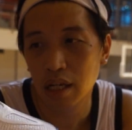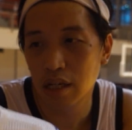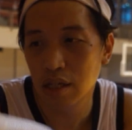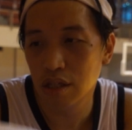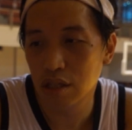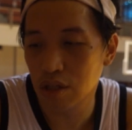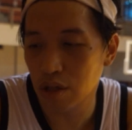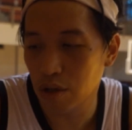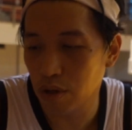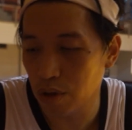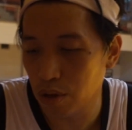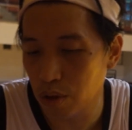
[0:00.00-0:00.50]

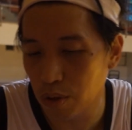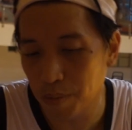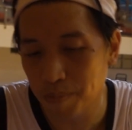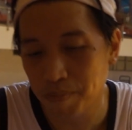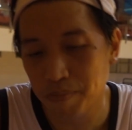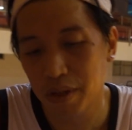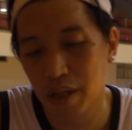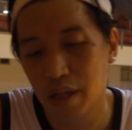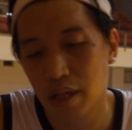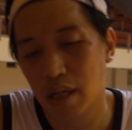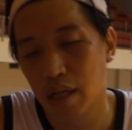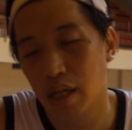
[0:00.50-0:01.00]
So
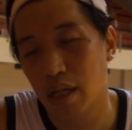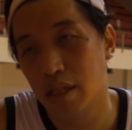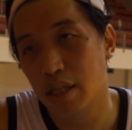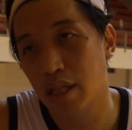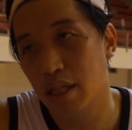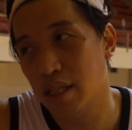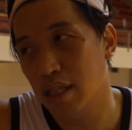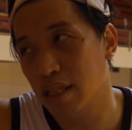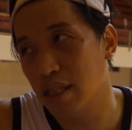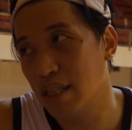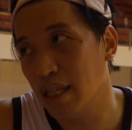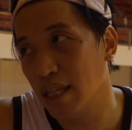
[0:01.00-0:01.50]

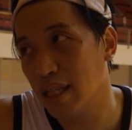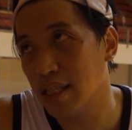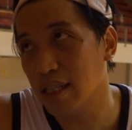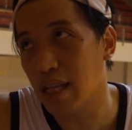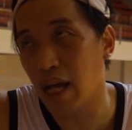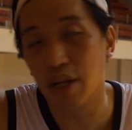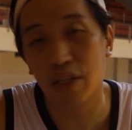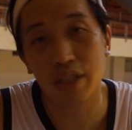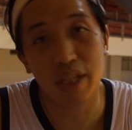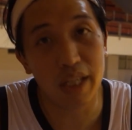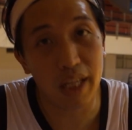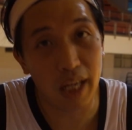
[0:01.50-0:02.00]
this is
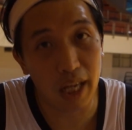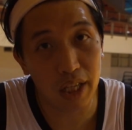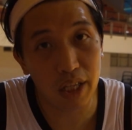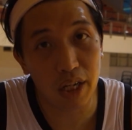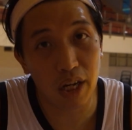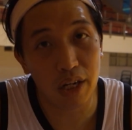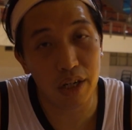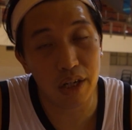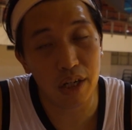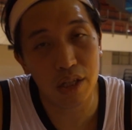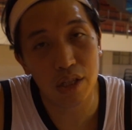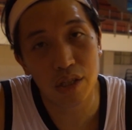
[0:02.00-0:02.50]

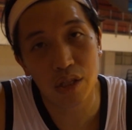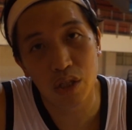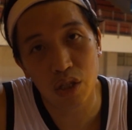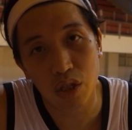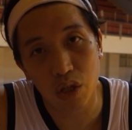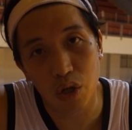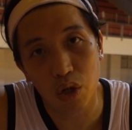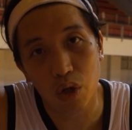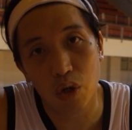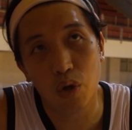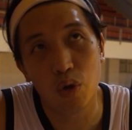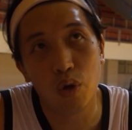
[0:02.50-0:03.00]
6,800,
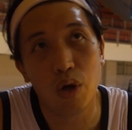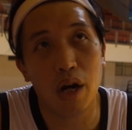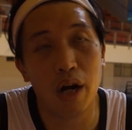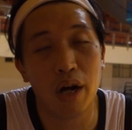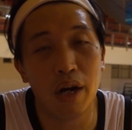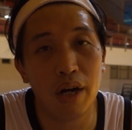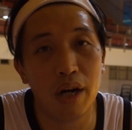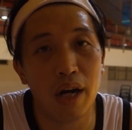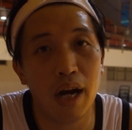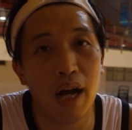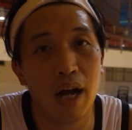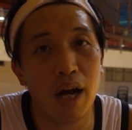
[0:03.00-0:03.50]
so
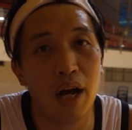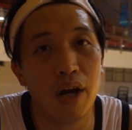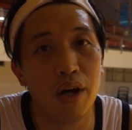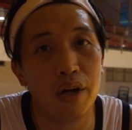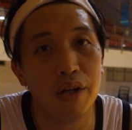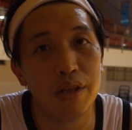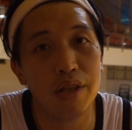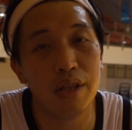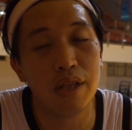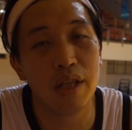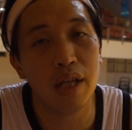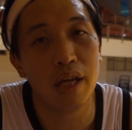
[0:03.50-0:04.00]

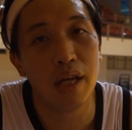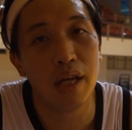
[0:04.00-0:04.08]
around